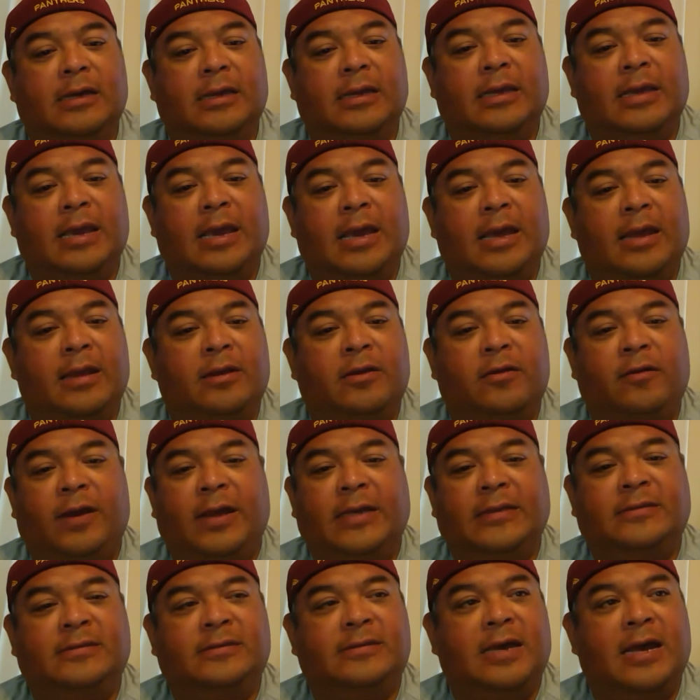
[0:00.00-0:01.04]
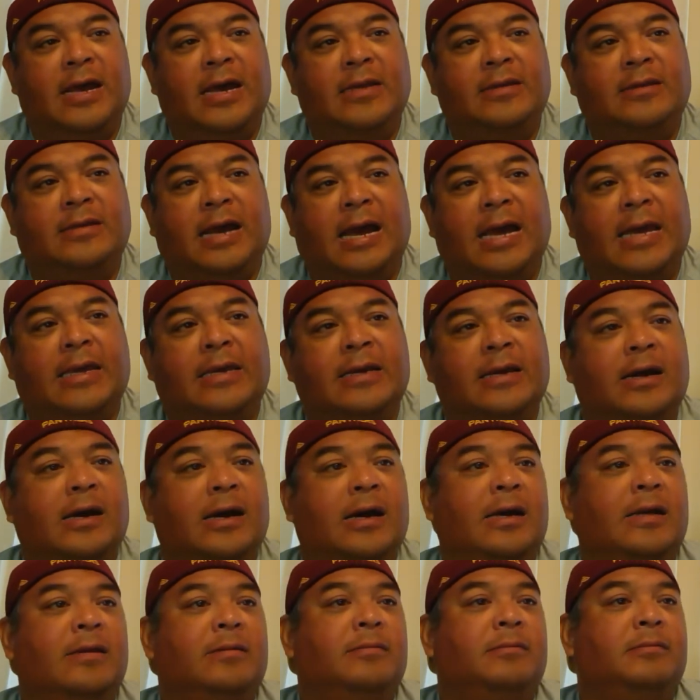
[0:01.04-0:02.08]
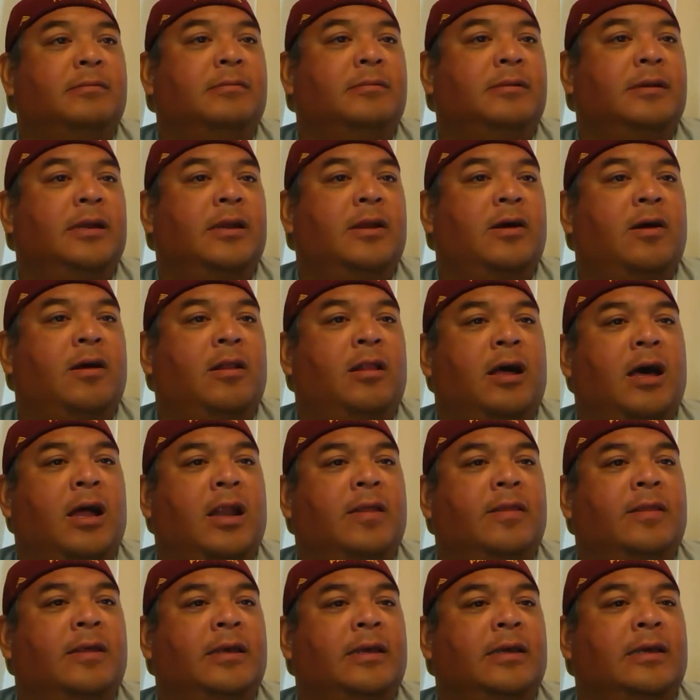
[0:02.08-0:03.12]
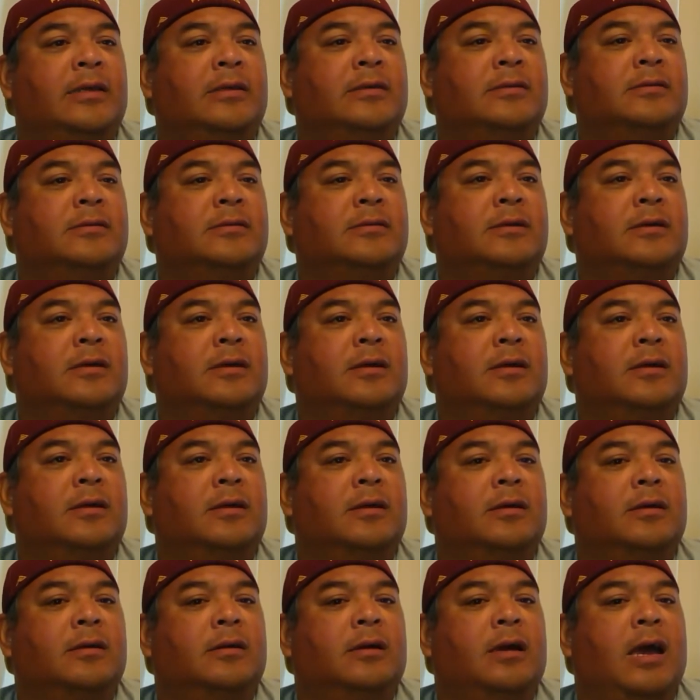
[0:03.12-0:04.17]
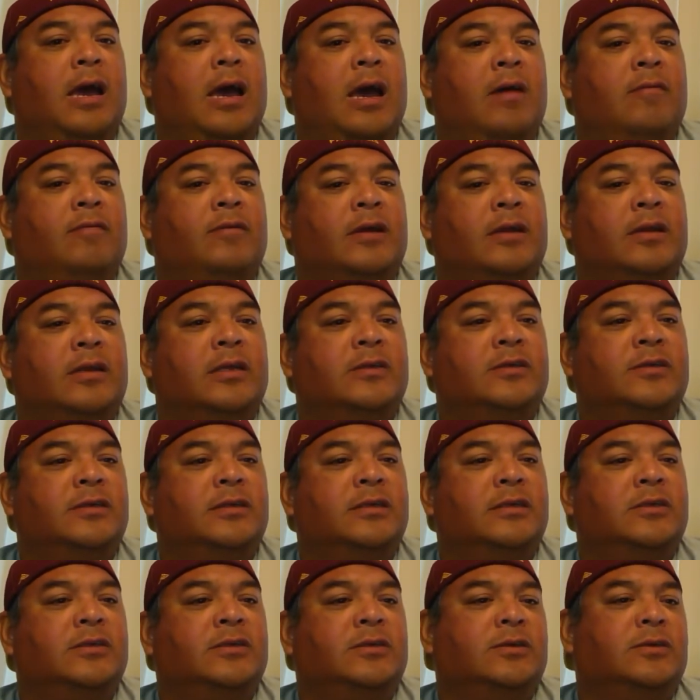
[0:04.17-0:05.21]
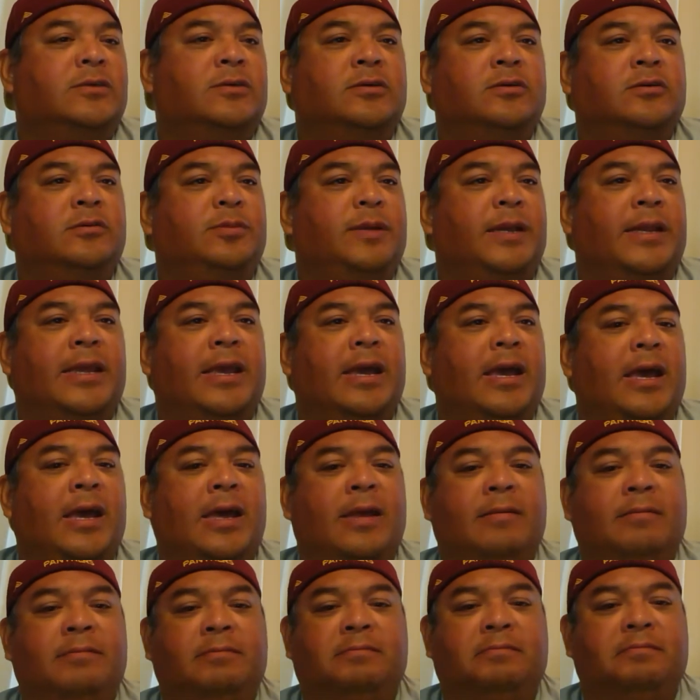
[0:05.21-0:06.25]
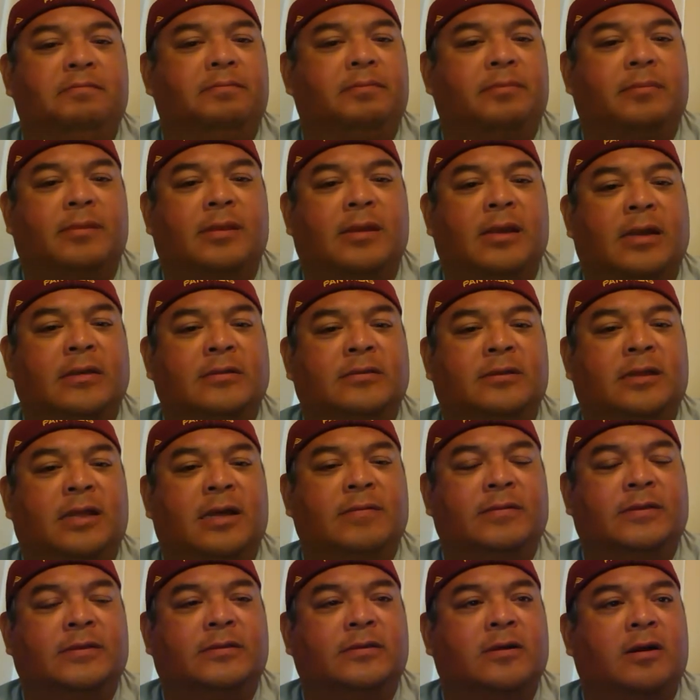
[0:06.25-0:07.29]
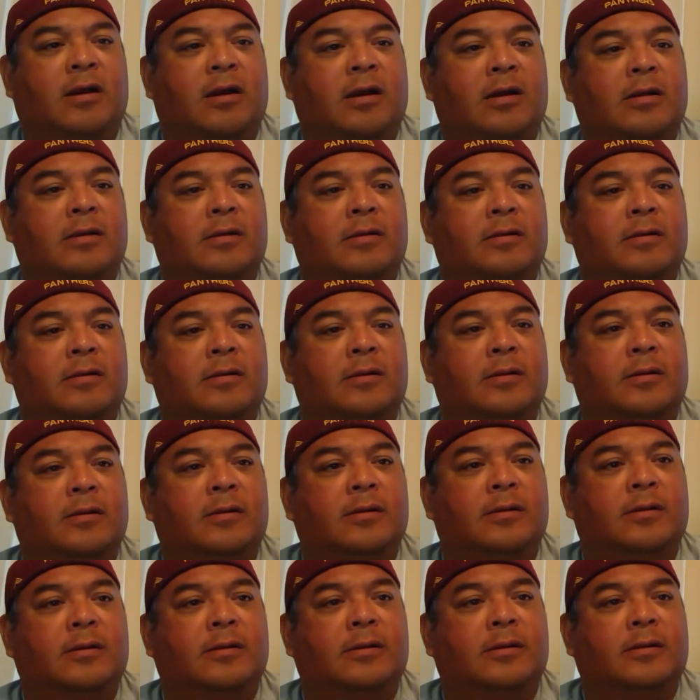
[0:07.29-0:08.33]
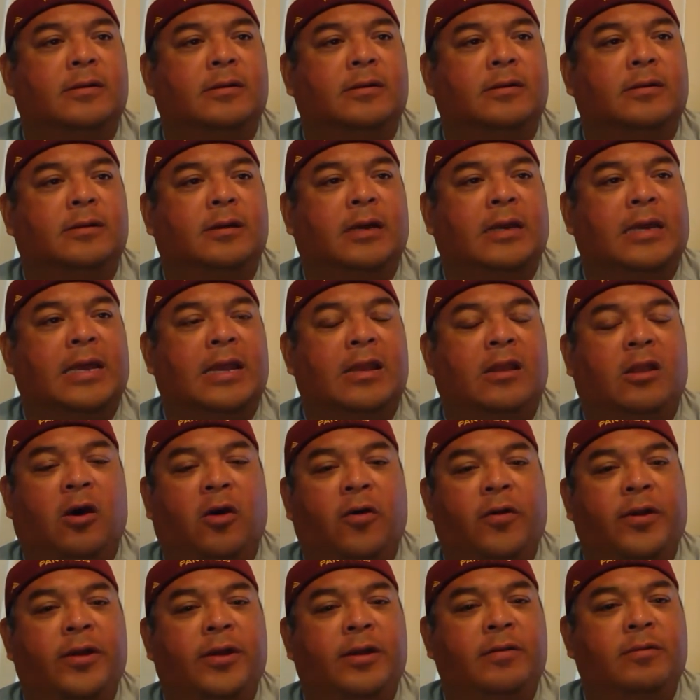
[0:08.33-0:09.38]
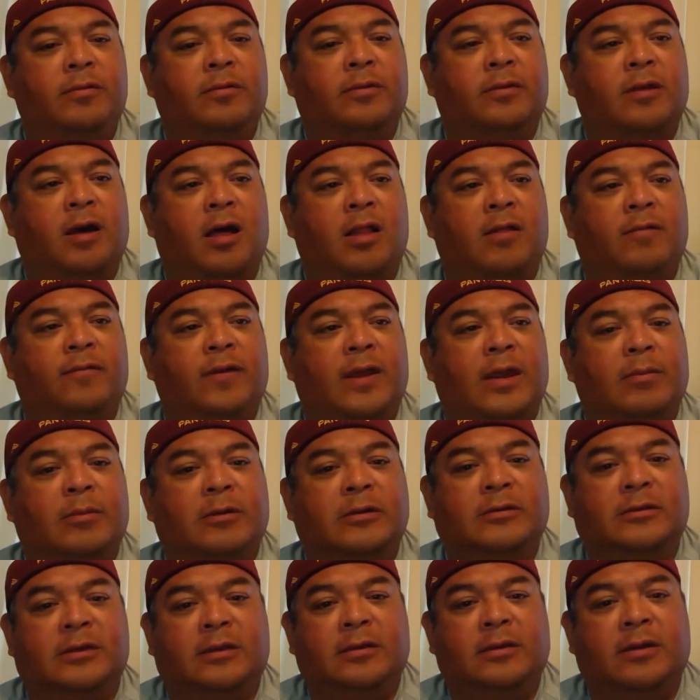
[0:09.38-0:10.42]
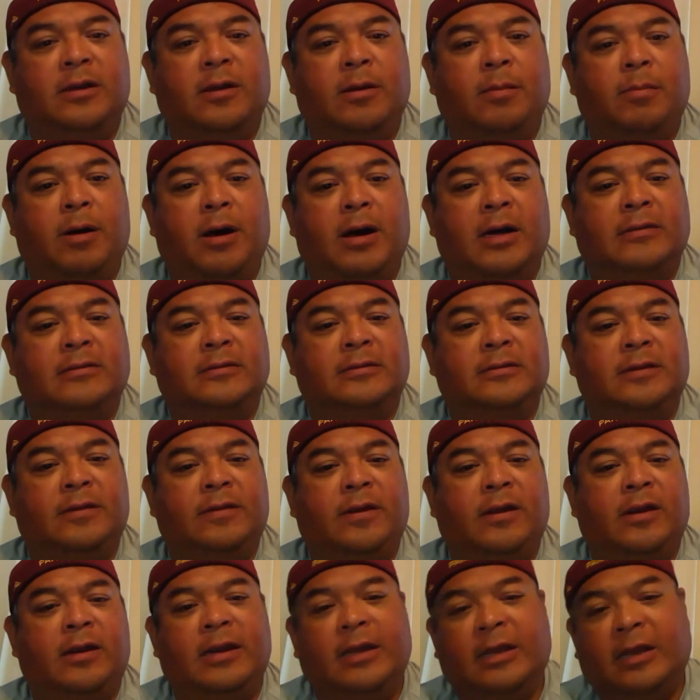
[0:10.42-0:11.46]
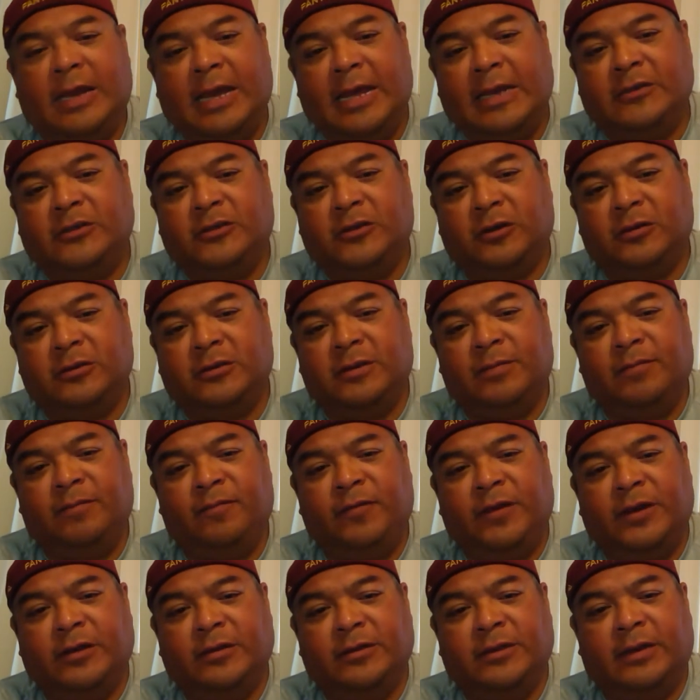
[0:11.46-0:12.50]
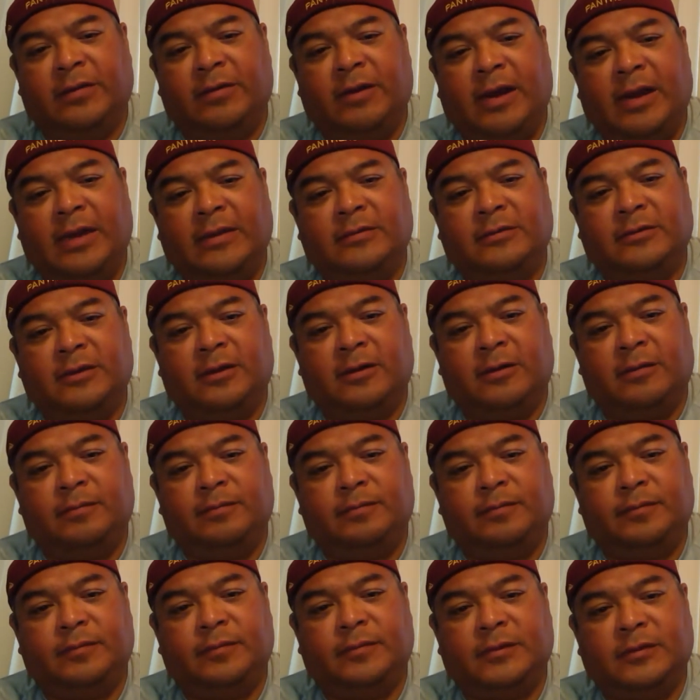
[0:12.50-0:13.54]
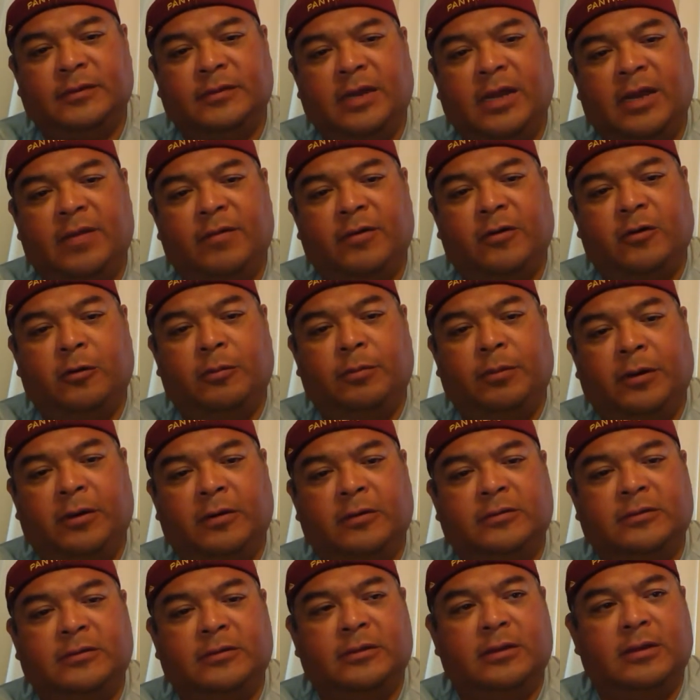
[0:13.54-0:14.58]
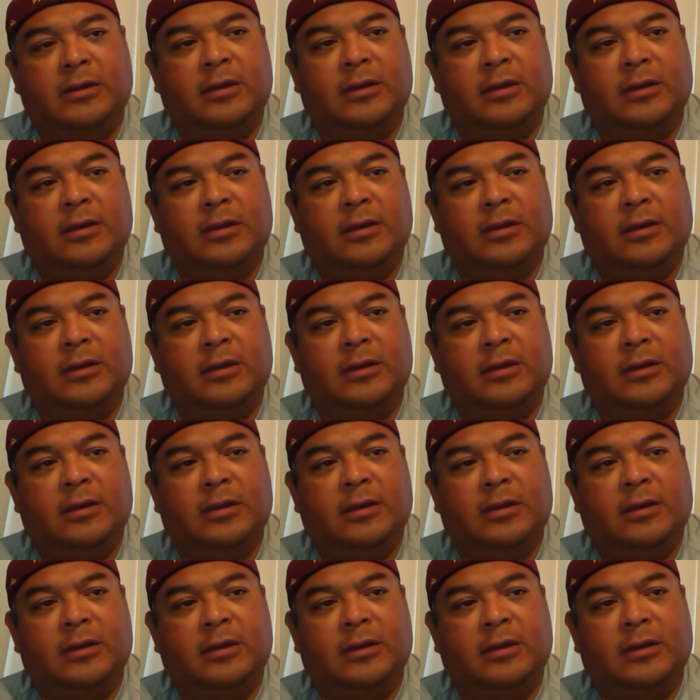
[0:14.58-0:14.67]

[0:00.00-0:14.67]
Again, a great set, die cut. You know, a lot of these have condition issues, but again, I just love this card. Again, loaded with Hall of Famers, and, you know, Bonds is in there. And again, it shows him fielding, right? So it's kind of a cool pose.